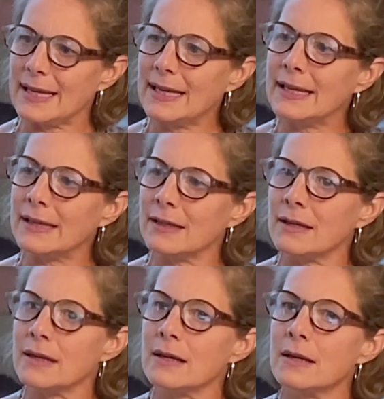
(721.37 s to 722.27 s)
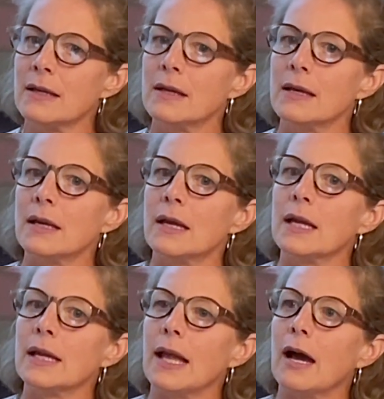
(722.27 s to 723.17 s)
in
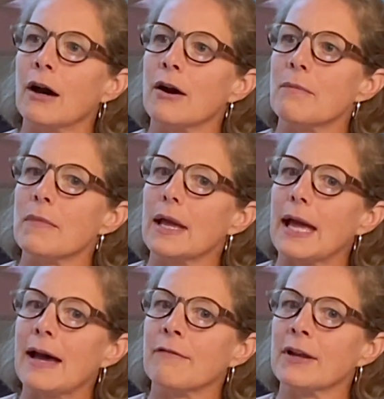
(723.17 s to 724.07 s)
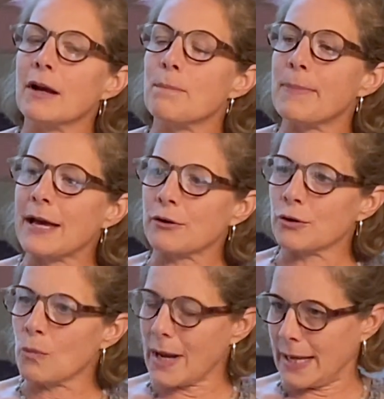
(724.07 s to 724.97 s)
um, having a better
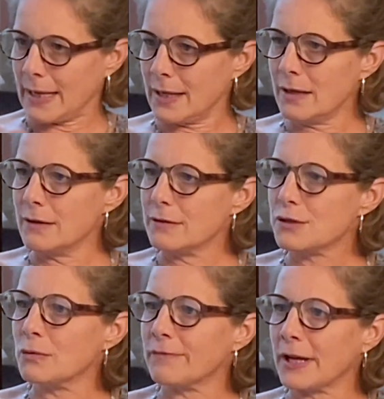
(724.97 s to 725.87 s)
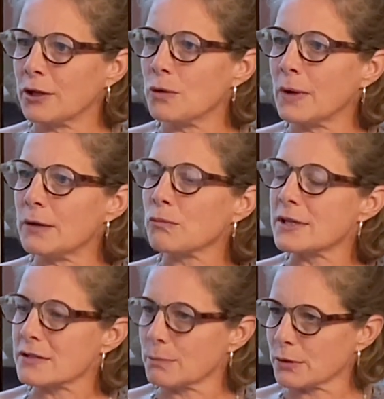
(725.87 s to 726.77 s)
way to evaluate
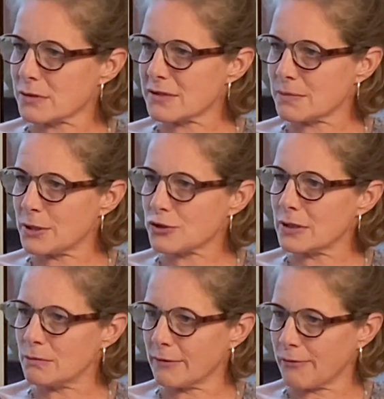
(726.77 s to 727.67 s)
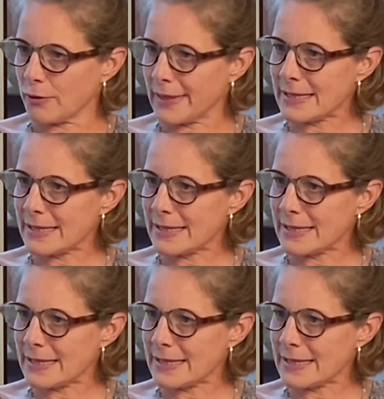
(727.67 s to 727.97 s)
reasonable suspicion before they